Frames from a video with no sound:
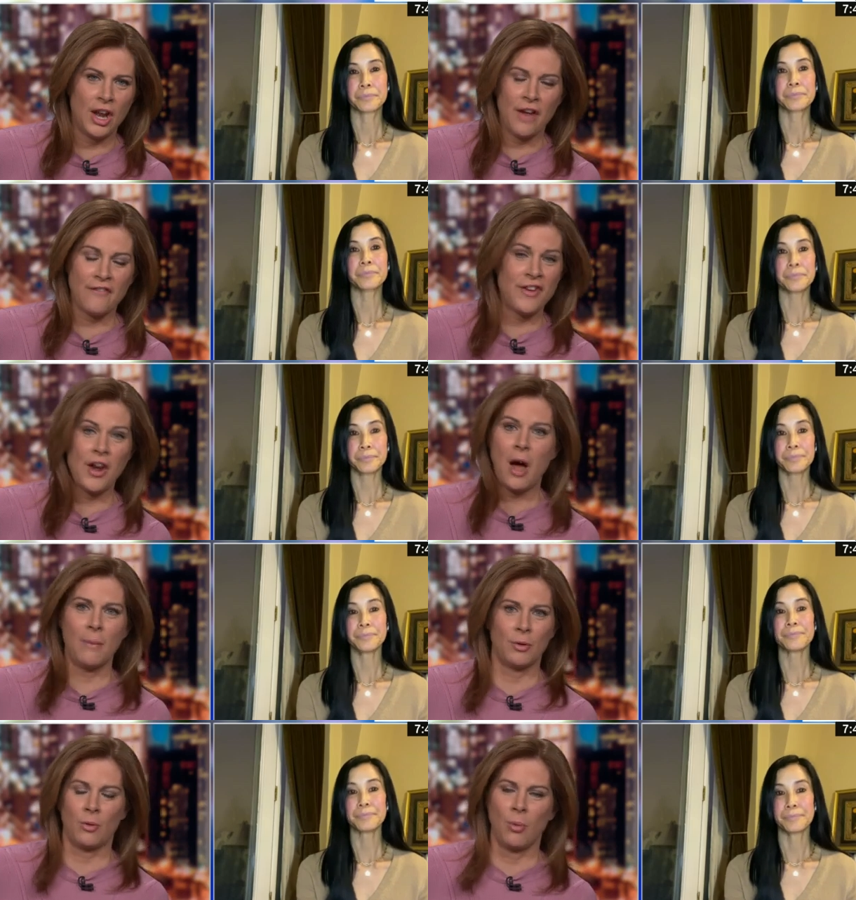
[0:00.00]
Speaker 1: a
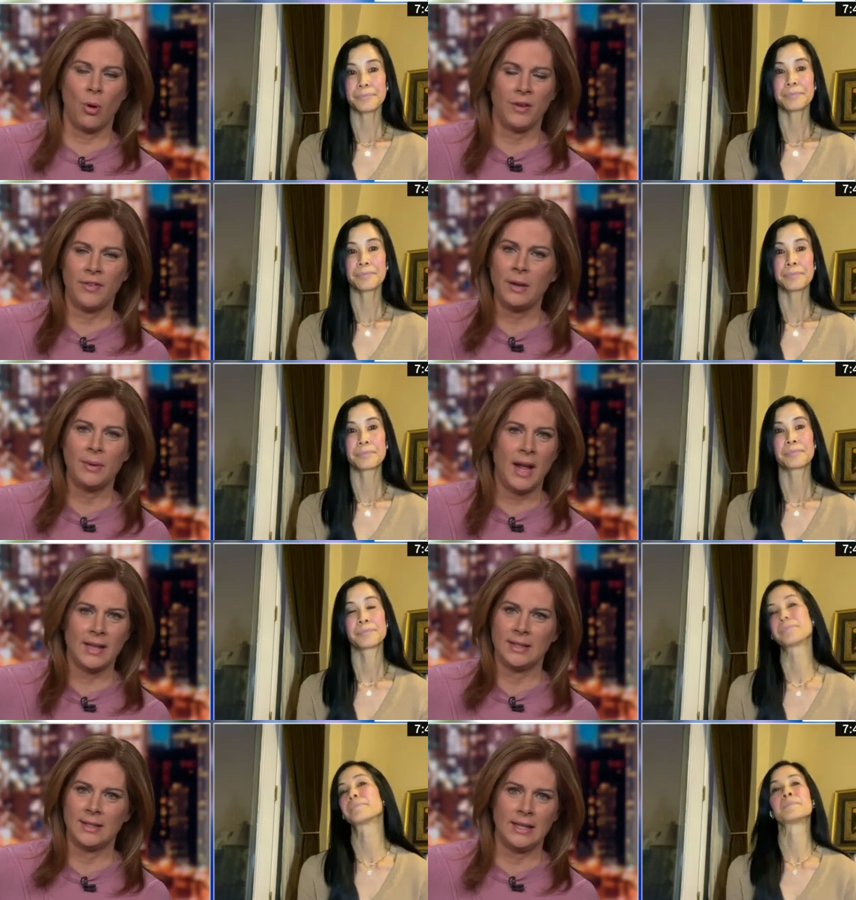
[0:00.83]
phenomenal report if anyone
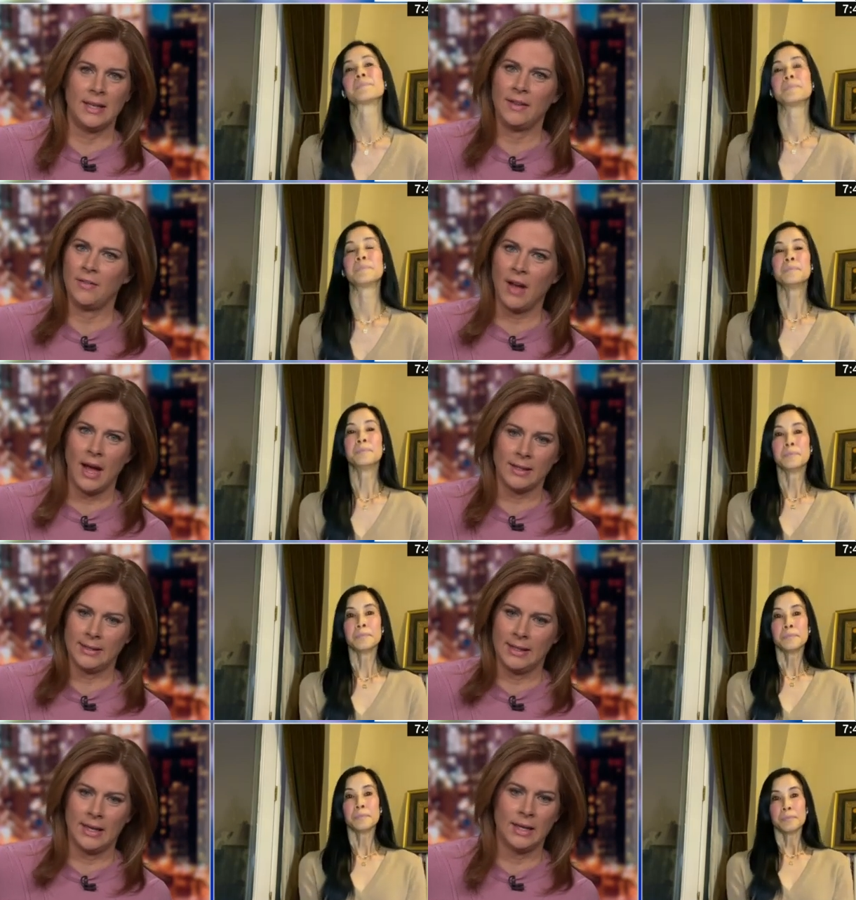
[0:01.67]
hasn't seen it they've got to
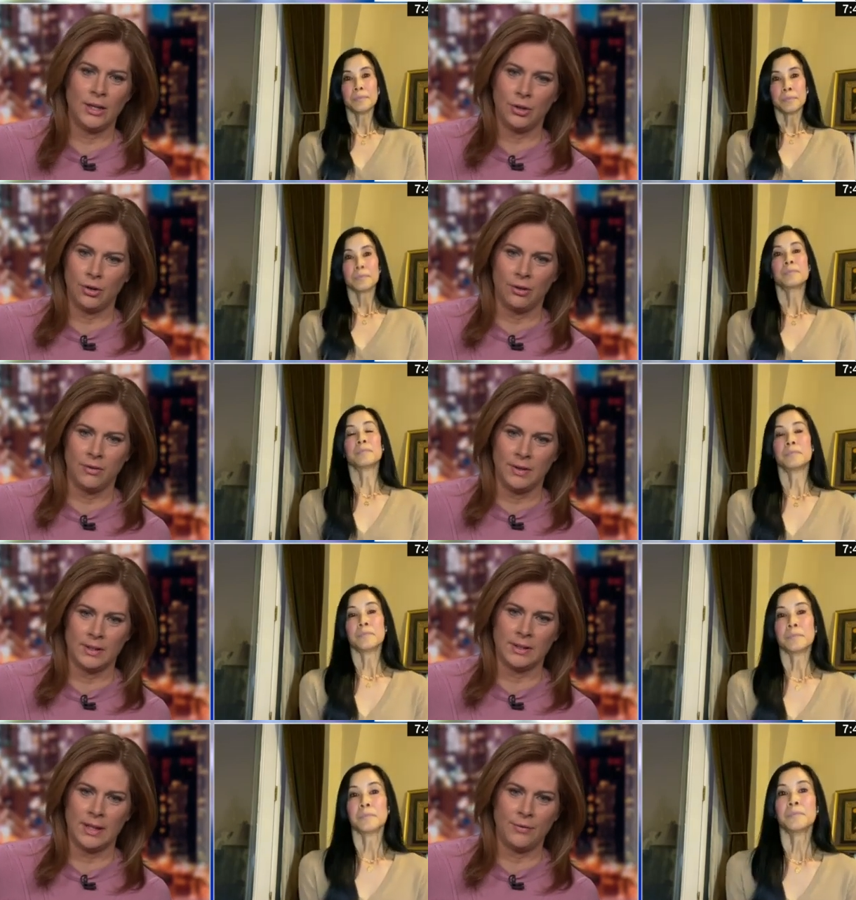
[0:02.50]
see it in your this
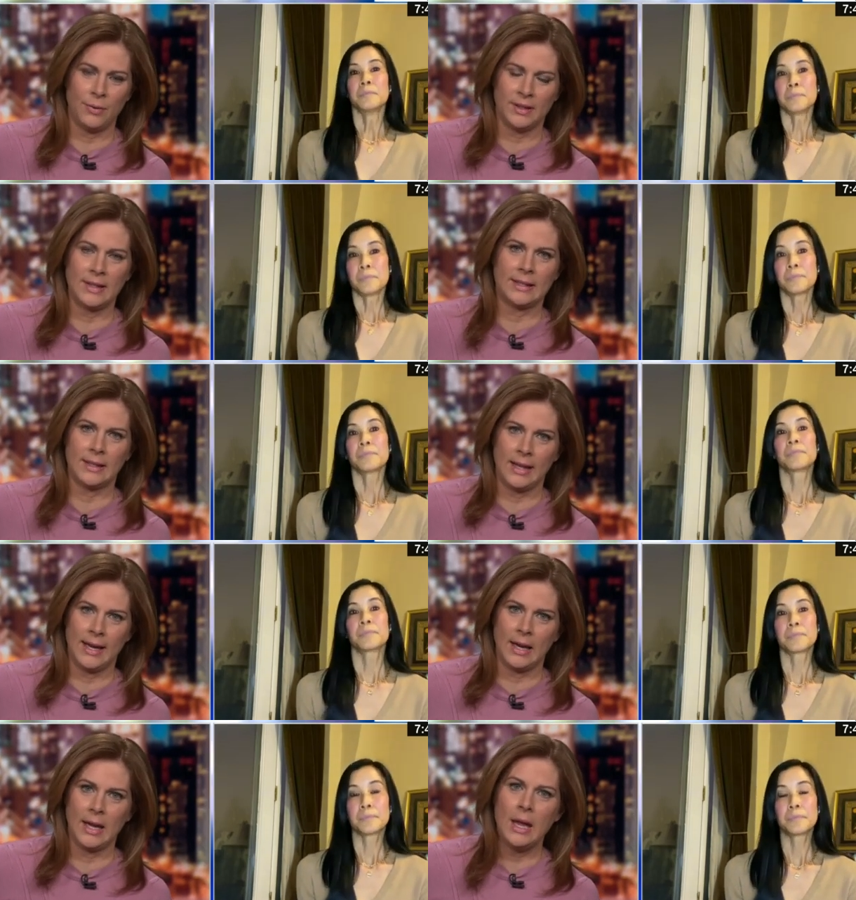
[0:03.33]
is life with lisa
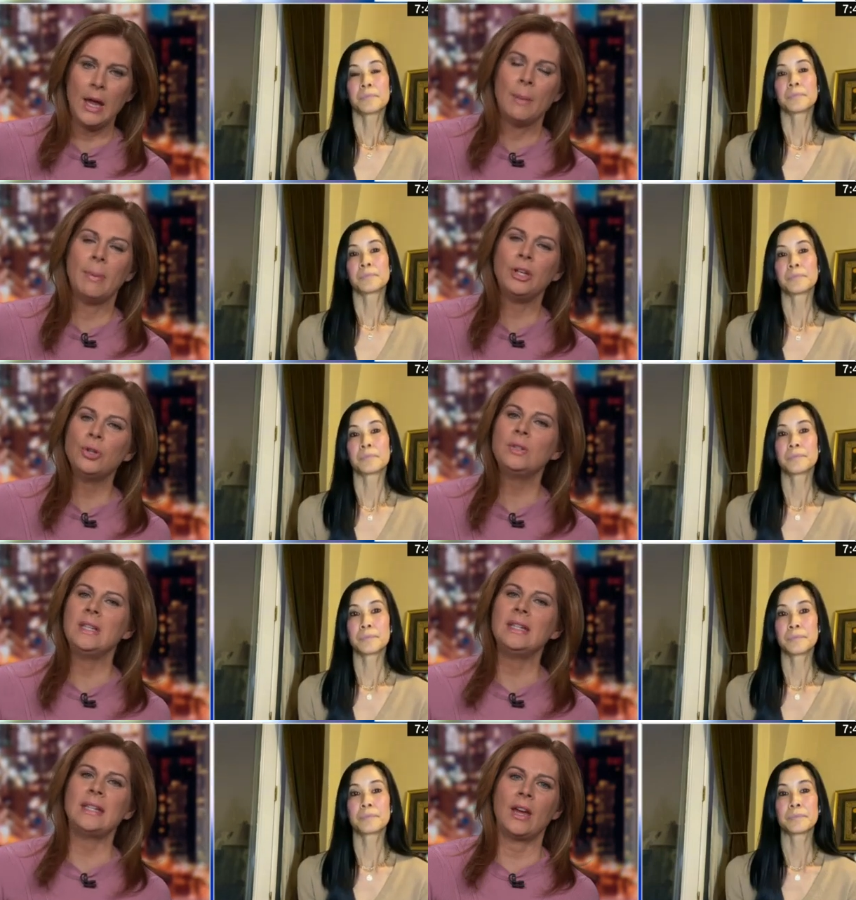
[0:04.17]
ling but you
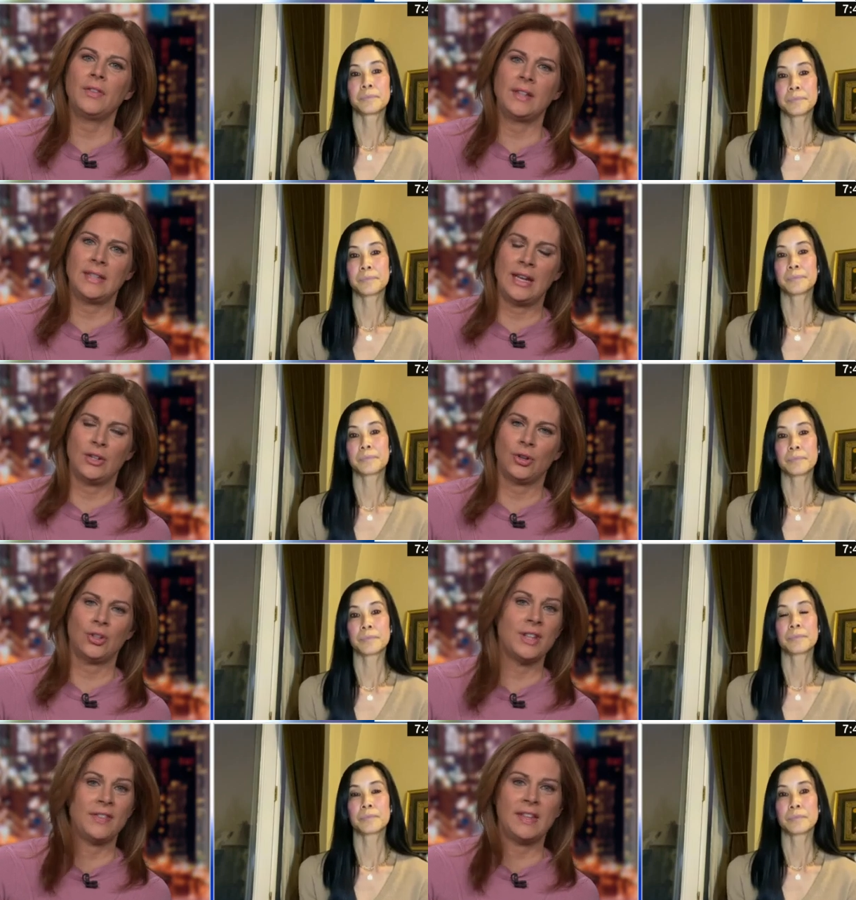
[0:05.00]
detail the
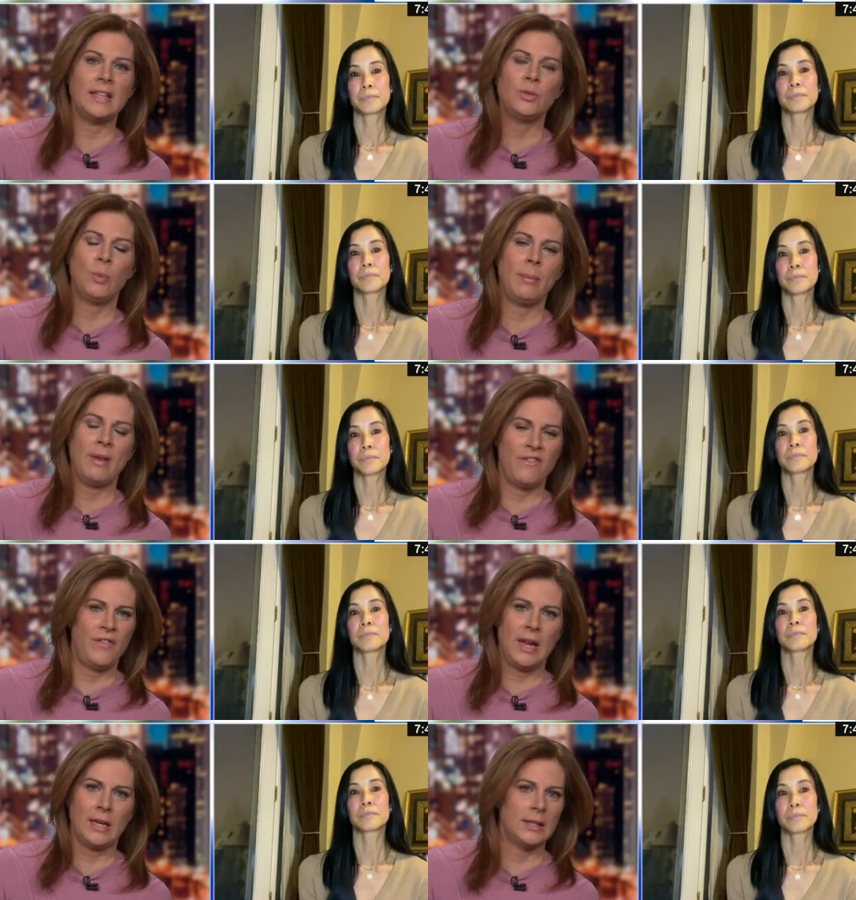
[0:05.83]
dangers that these women
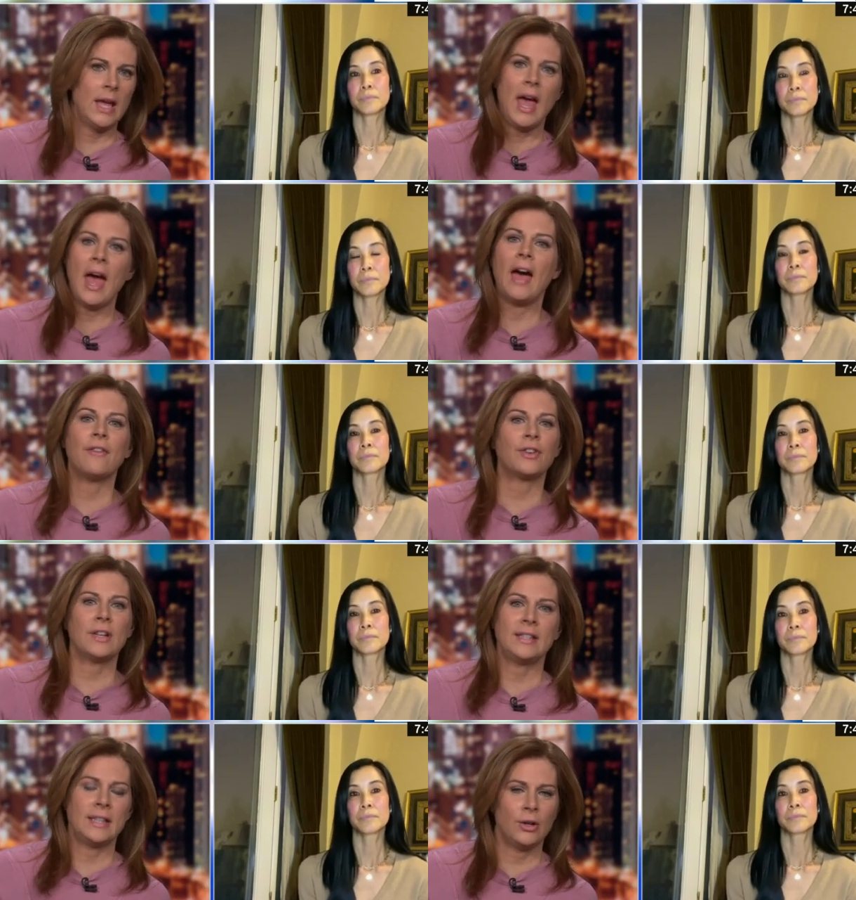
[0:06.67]
face
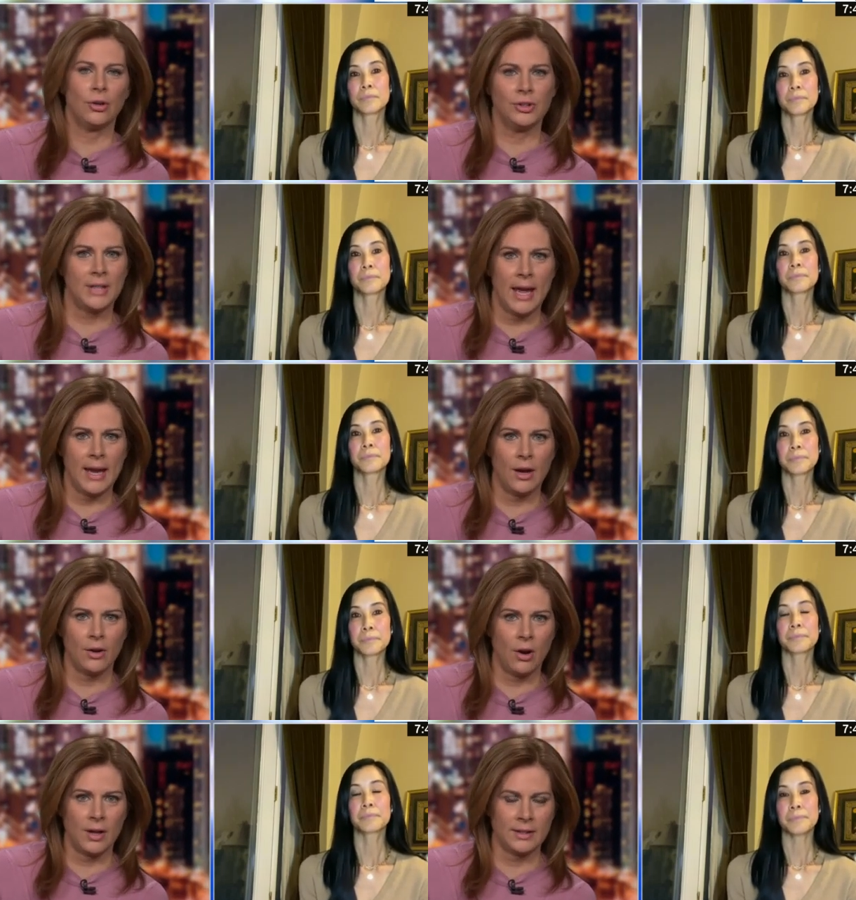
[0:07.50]
every single day
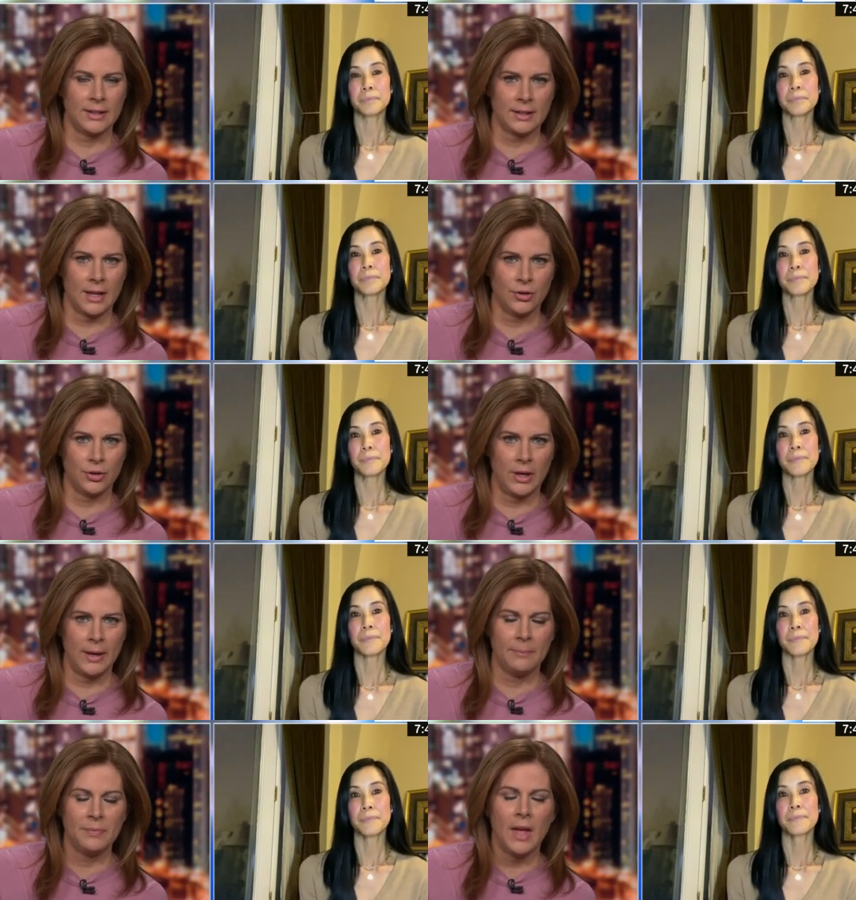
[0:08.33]
across this country